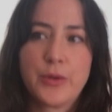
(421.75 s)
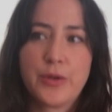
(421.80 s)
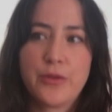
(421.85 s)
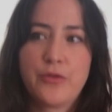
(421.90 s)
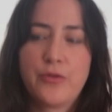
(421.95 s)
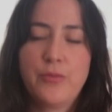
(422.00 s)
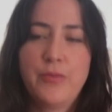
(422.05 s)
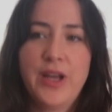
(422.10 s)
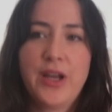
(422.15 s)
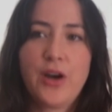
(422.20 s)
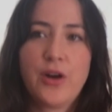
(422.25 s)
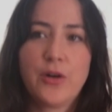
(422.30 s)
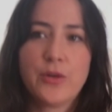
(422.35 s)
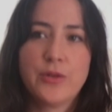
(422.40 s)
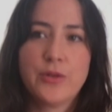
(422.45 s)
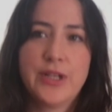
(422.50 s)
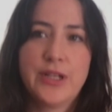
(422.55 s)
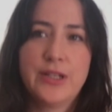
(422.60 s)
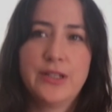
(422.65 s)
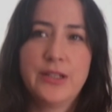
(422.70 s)
of make our own
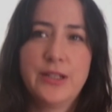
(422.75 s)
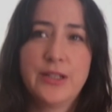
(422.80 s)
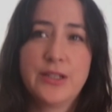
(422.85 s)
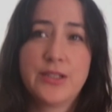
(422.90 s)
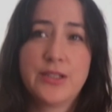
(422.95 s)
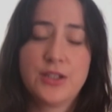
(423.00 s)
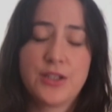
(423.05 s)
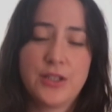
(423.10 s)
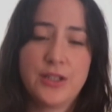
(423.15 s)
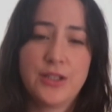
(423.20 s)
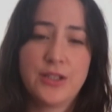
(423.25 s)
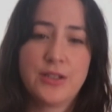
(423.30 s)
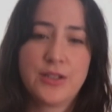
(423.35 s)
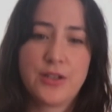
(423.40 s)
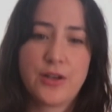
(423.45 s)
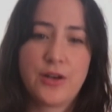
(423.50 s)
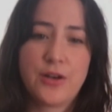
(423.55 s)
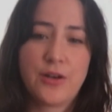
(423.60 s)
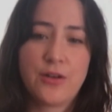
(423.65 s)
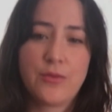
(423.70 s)
day-to-day decisions
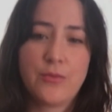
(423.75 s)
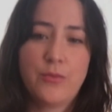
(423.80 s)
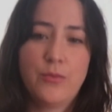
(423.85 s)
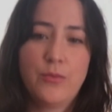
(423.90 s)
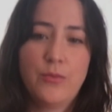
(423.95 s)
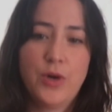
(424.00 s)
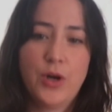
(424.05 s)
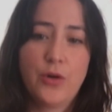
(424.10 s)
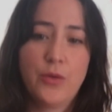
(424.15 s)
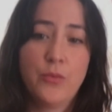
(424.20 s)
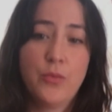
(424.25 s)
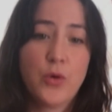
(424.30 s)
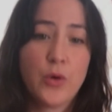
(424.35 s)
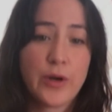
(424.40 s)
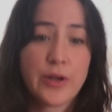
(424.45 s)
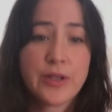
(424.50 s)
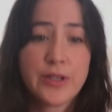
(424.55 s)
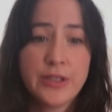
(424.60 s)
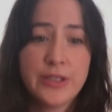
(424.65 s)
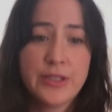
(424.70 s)
are
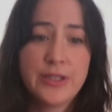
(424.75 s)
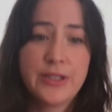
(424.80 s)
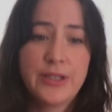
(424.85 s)
important.